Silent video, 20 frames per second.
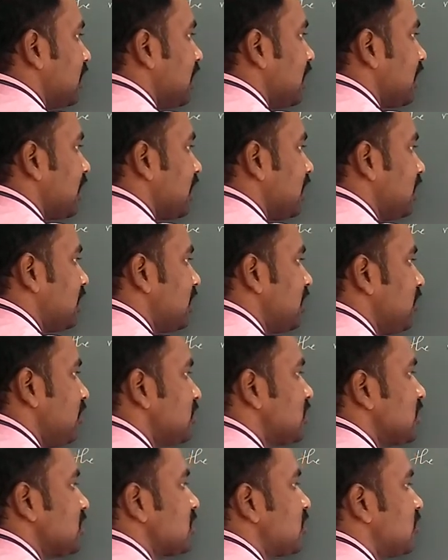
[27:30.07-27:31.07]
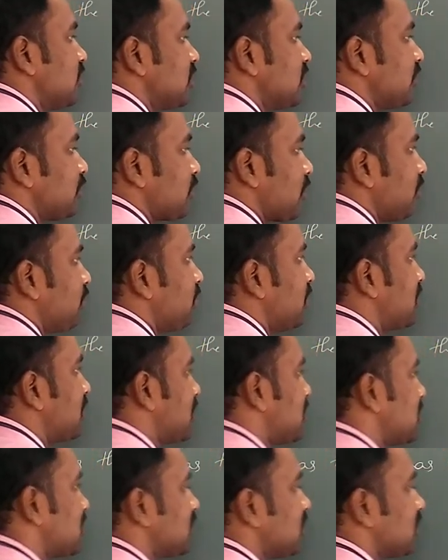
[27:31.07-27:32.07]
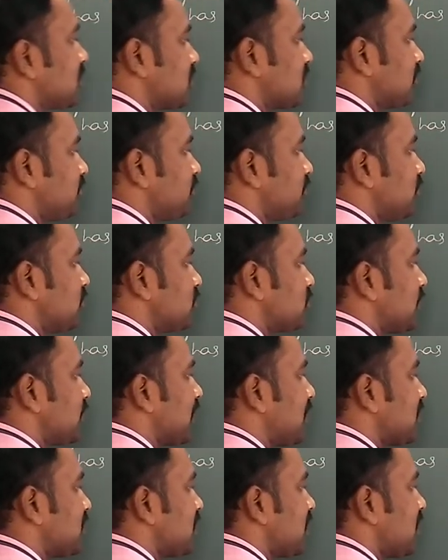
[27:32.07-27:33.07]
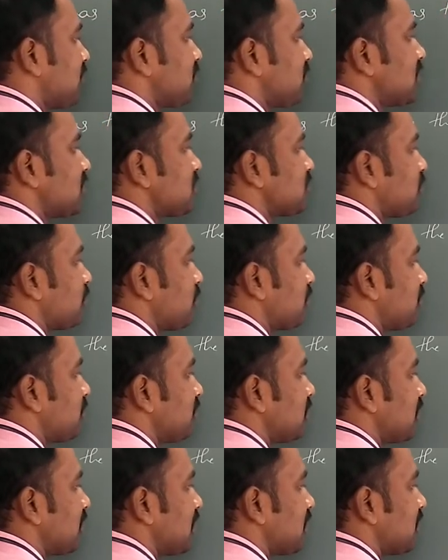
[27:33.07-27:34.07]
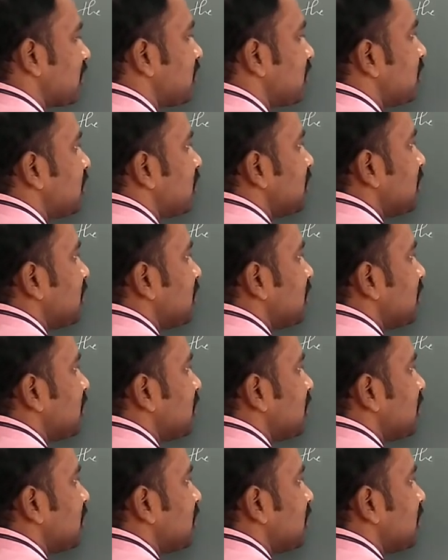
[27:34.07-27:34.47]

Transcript: and already you just know the properties. Suppose we can name this for